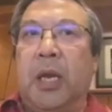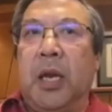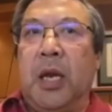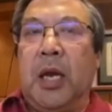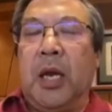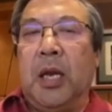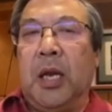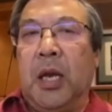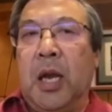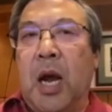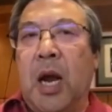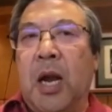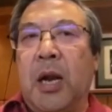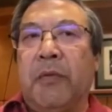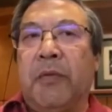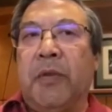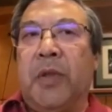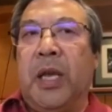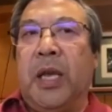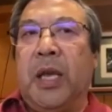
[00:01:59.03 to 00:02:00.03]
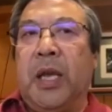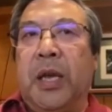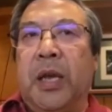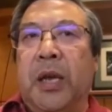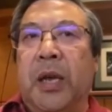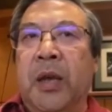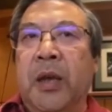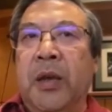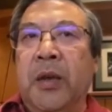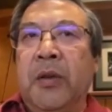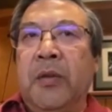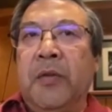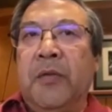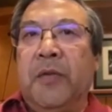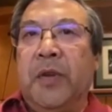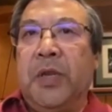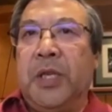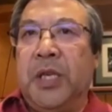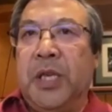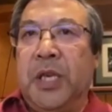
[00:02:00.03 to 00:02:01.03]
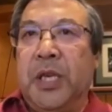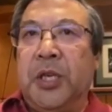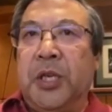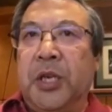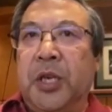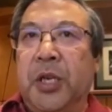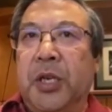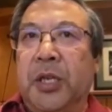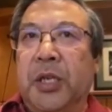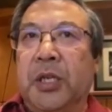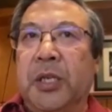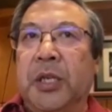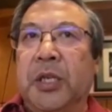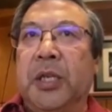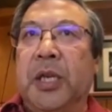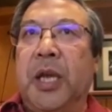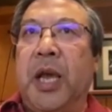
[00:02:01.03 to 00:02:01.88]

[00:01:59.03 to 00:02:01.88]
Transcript: A lot of the physicians